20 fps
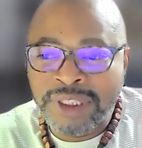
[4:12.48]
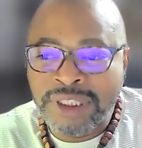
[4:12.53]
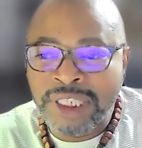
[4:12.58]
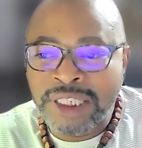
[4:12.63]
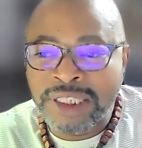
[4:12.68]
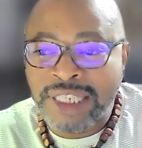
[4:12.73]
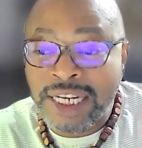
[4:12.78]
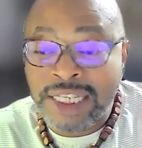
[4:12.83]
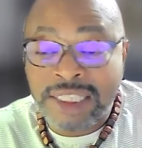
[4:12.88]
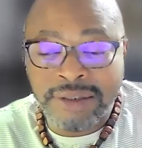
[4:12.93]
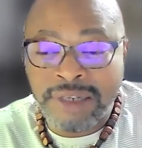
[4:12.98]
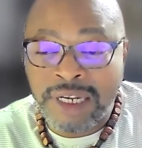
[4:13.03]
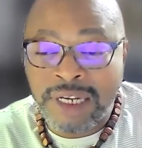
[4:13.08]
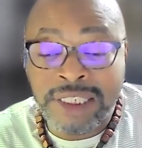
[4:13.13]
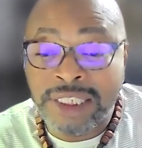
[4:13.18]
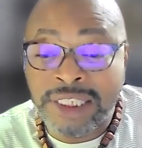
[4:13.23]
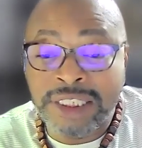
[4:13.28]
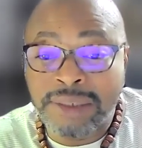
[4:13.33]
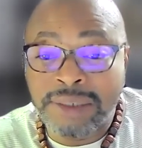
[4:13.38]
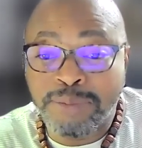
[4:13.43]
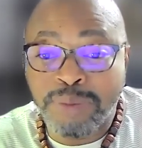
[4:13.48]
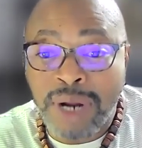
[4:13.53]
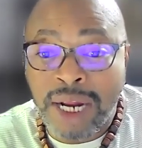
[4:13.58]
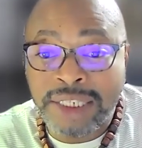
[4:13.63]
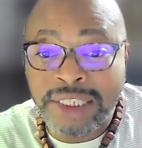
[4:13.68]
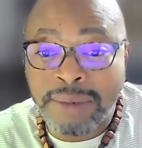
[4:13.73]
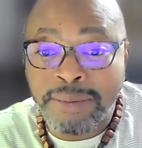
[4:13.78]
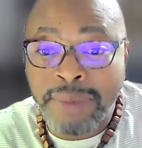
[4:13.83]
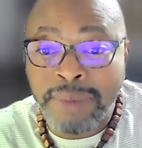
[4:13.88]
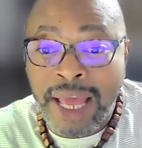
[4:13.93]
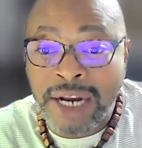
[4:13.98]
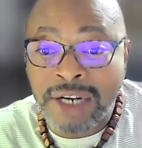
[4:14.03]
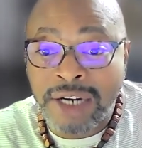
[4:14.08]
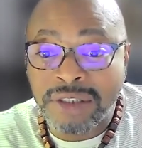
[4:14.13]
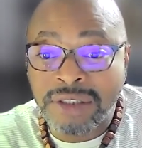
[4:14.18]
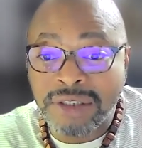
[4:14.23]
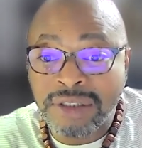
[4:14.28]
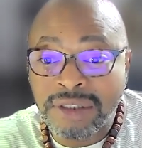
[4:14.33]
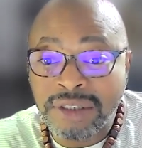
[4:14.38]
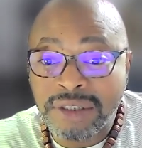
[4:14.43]
Such as assistant project
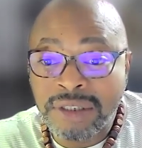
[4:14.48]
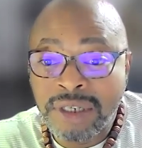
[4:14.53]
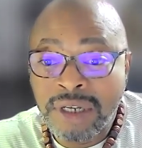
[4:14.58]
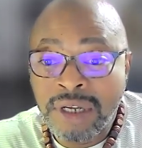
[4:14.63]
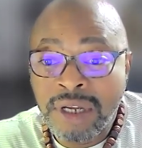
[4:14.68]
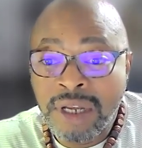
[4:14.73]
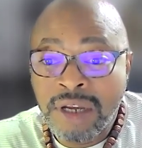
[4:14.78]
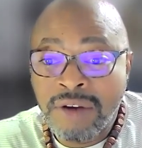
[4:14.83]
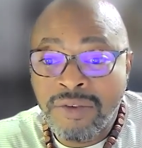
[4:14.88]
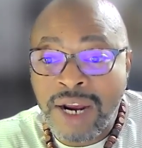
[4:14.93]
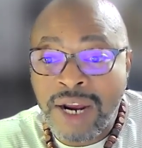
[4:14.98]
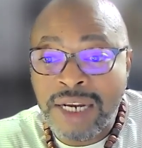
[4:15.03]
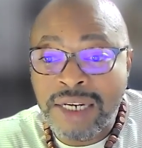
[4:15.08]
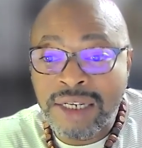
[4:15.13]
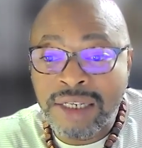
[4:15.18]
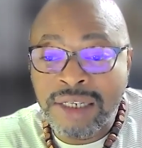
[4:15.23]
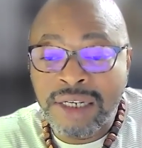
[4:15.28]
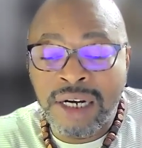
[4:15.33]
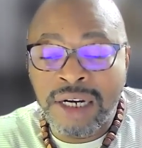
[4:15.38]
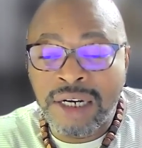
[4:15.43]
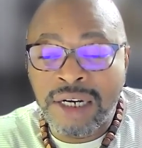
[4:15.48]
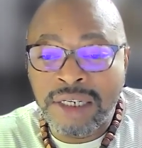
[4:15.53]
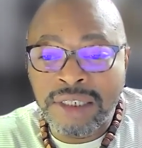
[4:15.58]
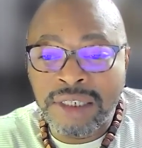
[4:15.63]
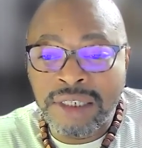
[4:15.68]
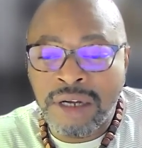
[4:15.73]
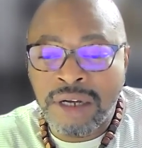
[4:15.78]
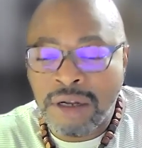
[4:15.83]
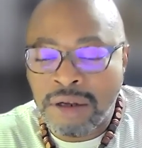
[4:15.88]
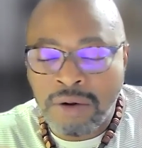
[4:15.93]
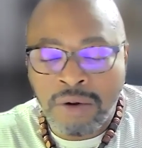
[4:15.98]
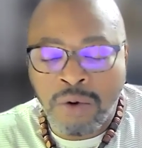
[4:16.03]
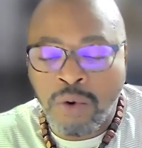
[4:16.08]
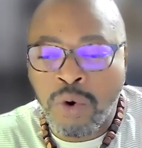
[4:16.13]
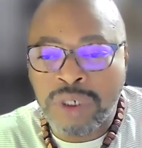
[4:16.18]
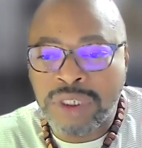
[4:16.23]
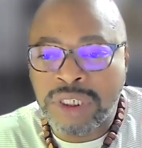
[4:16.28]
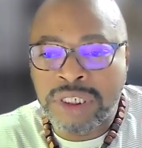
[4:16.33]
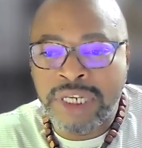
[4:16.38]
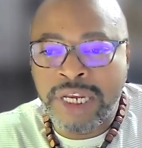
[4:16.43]
managers, right? Of
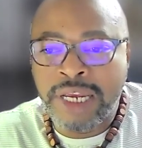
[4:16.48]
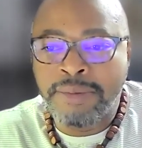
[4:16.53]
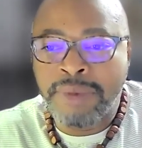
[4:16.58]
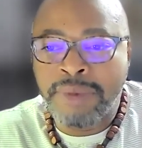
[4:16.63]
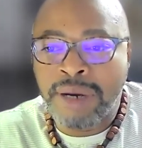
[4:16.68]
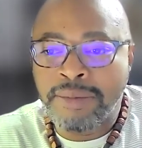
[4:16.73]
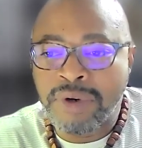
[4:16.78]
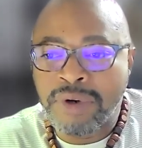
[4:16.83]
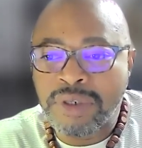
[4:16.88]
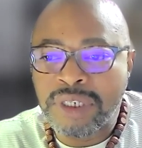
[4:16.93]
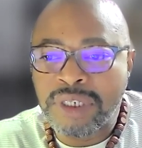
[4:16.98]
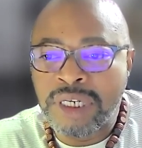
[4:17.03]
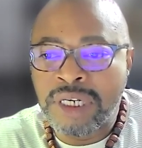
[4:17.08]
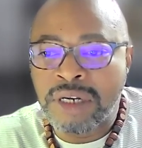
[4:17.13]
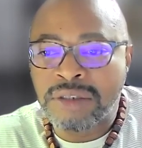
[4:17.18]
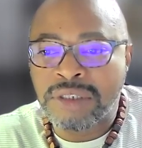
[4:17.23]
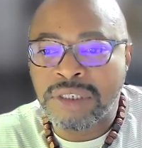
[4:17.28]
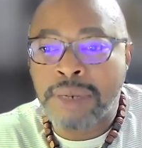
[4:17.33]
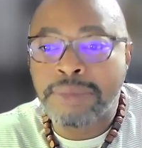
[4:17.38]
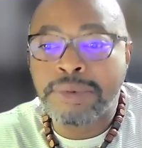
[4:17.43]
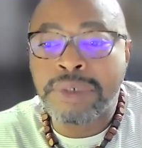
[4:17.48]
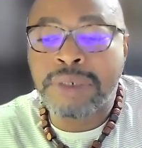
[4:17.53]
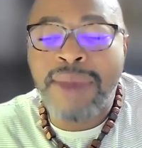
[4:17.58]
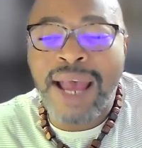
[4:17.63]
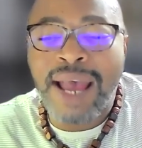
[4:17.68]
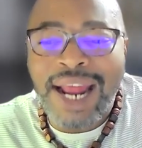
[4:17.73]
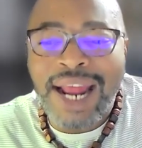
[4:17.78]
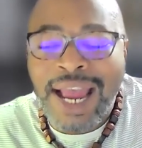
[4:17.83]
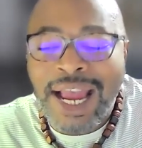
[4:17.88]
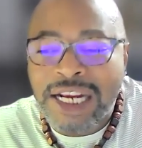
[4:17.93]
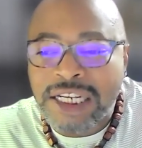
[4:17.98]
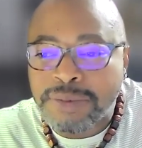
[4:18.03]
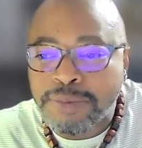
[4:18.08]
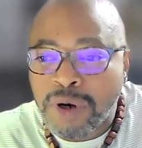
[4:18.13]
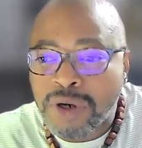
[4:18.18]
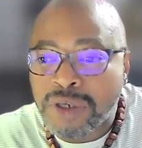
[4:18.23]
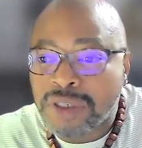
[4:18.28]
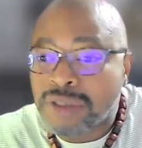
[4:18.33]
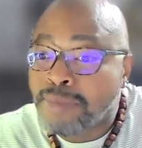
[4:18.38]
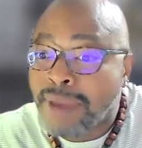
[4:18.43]
course, the team members, subject matter
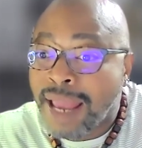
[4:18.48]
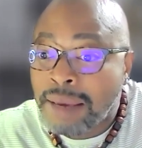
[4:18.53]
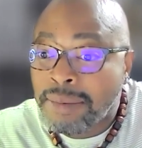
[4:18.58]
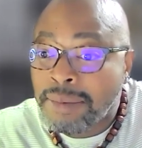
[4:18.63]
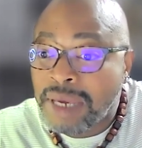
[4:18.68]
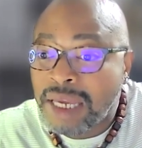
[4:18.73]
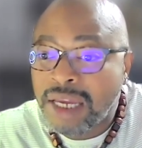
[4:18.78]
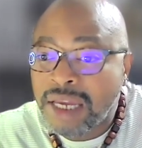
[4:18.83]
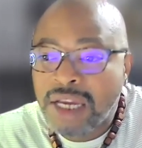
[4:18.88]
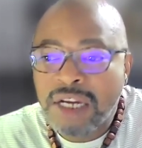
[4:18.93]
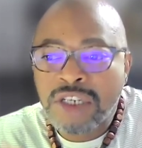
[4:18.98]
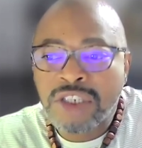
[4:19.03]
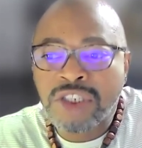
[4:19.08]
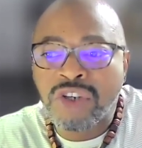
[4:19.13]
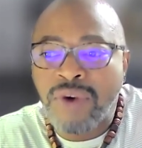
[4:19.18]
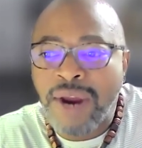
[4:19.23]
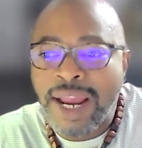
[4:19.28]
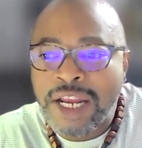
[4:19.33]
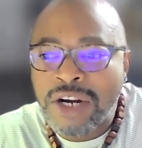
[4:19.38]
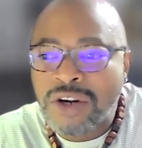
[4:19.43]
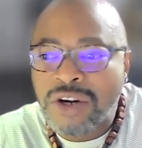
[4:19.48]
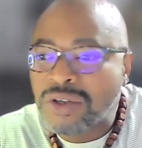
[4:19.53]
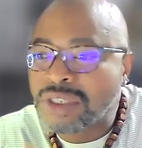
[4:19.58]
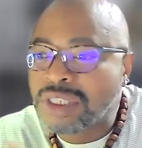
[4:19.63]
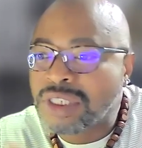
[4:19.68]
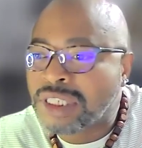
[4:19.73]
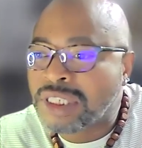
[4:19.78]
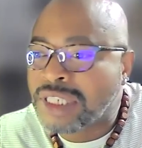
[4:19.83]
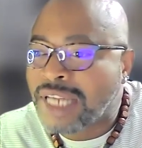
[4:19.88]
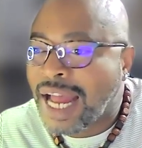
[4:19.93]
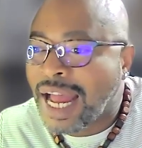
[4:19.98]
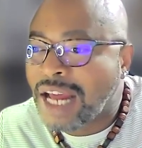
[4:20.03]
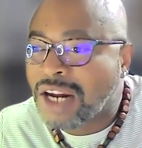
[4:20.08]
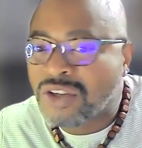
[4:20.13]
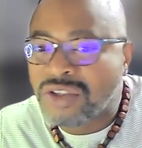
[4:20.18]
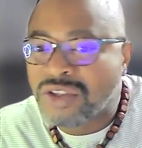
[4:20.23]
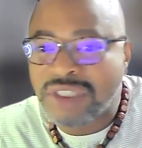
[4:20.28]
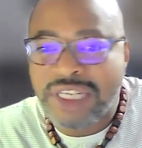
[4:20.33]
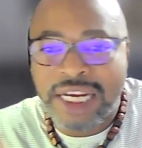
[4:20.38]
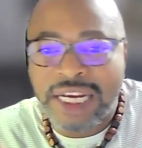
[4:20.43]
experts, maybe trainers,
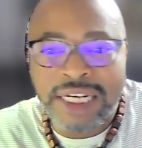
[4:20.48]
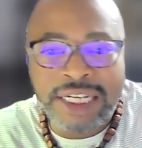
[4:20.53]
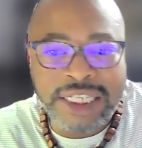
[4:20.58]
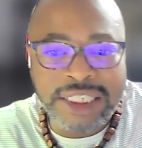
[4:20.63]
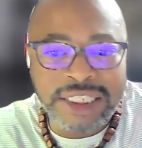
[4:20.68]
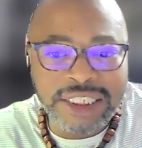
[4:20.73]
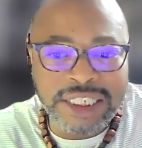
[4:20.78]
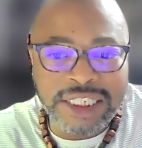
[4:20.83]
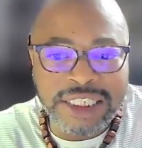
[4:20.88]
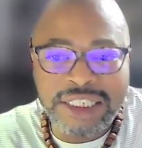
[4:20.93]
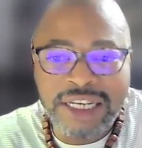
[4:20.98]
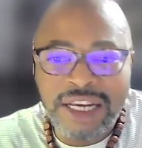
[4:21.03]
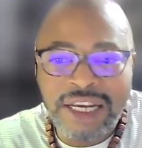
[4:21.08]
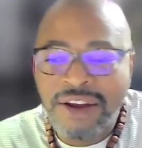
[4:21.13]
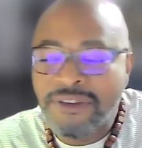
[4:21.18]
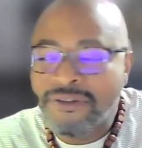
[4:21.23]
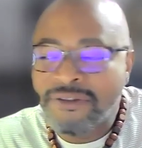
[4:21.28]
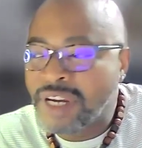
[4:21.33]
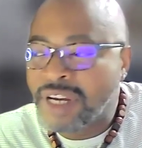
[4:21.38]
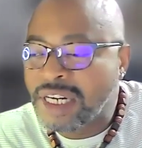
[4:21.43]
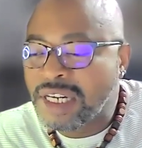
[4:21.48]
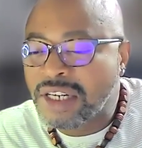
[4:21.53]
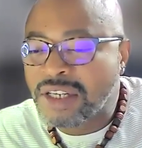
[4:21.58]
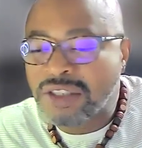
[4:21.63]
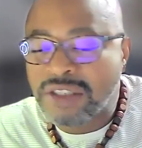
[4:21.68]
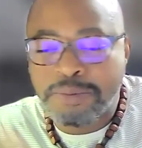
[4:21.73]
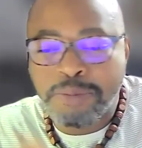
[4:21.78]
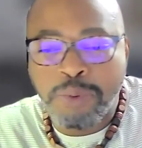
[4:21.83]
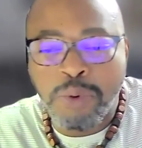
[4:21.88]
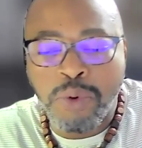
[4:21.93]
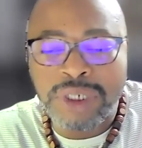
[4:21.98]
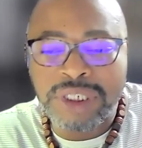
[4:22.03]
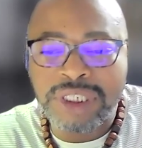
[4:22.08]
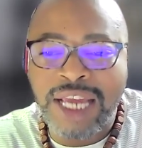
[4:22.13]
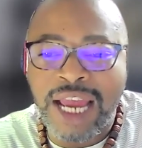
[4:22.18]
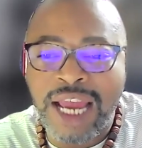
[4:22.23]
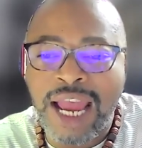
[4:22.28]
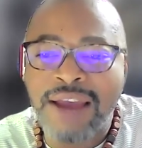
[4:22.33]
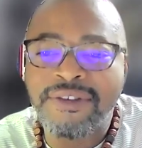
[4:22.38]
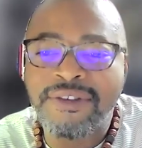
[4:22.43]
designers, technicians, vendors, support
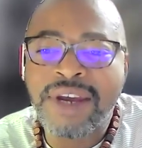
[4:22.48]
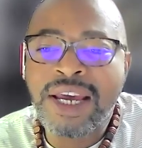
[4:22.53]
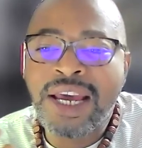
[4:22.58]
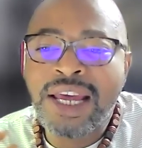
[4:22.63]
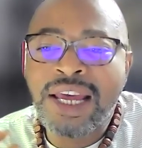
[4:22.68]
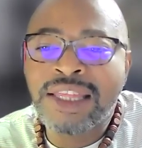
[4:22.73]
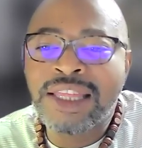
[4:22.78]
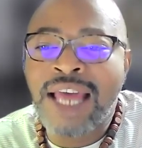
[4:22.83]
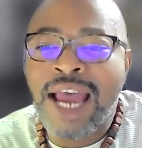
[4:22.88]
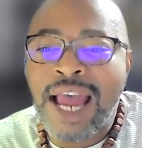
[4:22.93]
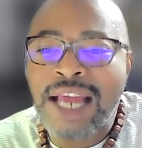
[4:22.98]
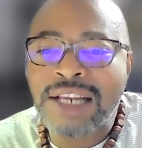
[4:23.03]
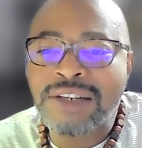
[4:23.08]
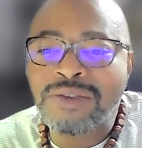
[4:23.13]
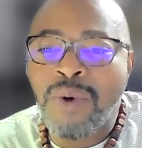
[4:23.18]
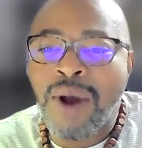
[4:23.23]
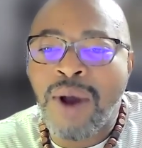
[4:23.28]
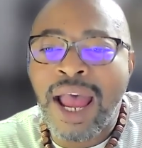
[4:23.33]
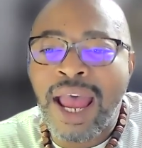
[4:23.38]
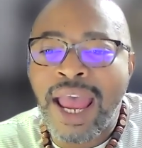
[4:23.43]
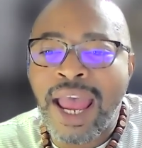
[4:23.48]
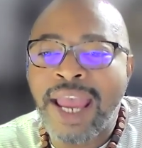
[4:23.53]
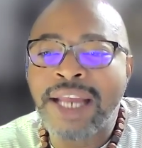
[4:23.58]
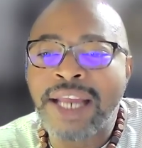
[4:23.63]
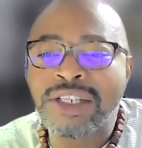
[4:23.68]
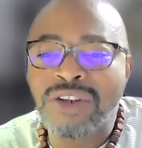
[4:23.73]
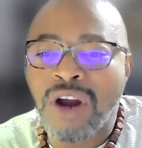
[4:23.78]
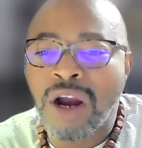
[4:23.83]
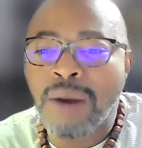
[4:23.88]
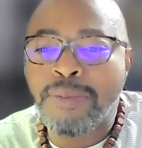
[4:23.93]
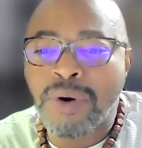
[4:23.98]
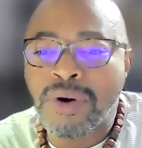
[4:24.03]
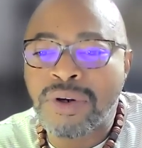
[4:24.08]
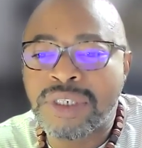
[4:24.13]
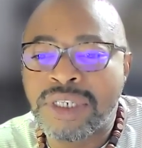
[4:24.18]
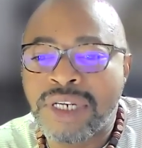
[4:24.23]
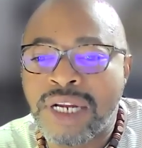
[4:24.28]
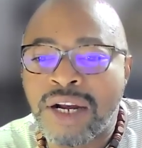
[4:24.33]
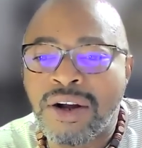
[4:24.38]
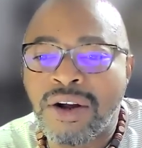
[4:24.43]
staff. That's why HR
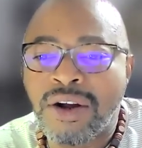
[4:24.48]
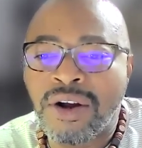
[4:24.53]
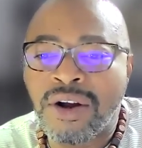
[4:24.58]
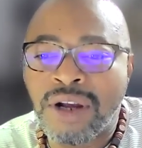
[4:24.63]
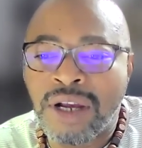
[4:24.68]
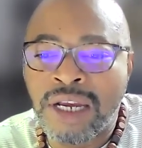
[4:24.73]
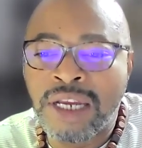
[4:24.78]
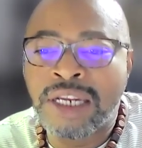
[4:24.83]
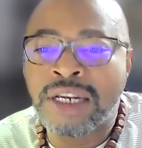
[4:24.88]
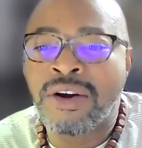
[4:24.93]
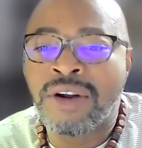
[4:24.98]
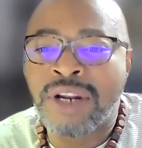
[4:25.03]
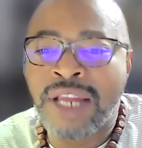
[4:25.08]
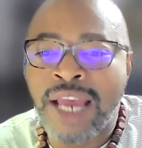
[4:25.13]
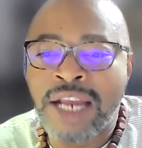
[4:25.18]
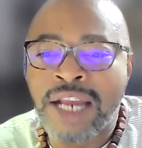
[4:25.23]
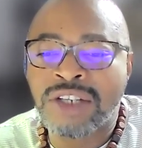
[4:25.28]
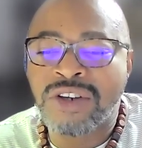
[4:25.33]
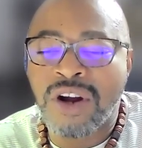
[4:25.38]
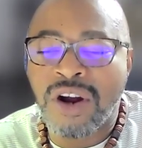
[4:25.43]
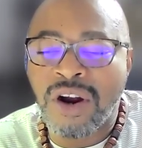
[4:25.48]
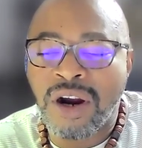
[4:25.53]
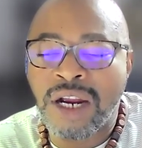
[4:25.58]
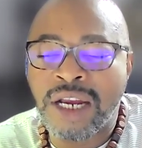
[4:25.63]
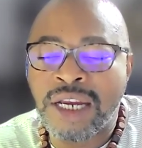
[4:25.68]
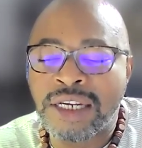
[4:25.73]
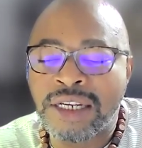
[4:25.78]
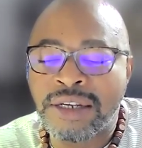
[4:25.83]
personnel, the HR